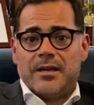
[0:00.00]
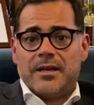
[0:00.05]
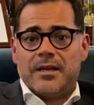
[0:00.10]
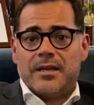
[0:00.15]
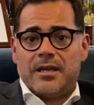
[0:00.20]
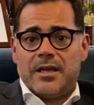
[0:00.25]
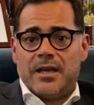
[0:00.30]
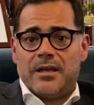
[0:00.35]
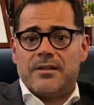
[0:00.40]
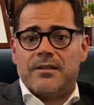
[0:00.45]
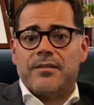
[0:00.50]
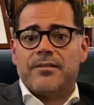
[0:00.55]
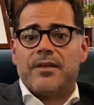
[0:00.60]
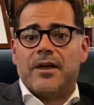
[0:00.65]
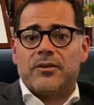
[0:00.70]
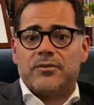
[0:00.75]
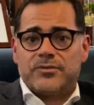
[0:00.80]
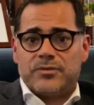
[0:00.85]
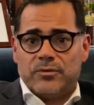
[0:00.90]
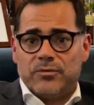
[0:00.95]
And again,
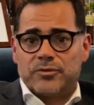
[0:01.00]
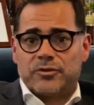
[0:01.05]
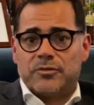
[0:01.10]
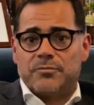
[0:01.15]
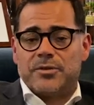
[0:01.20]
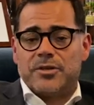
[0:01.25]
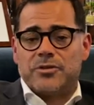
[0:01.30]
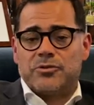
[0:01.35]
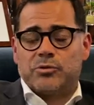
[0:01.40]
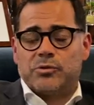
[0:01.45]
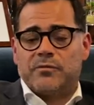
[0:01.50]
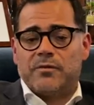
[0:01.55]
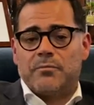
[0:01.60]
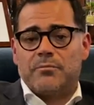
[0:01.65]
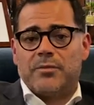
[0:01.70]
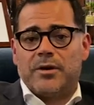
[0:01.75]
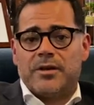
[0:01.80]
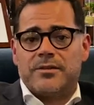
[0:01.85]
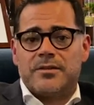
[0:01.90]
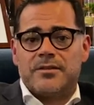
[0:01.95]
that has also been driven
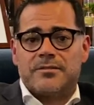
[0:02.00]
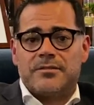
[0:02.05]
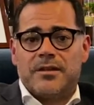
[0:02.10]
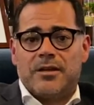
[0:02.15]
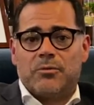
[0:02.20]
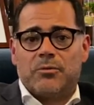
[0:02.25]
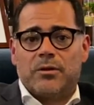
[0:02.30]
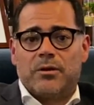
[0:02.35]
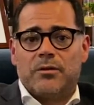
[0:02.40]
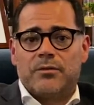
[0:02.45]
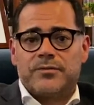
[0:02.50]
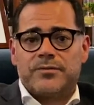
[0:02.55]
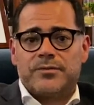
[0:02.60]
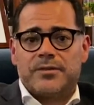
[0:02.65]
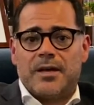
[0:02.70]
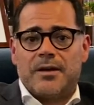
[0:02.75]
by this network of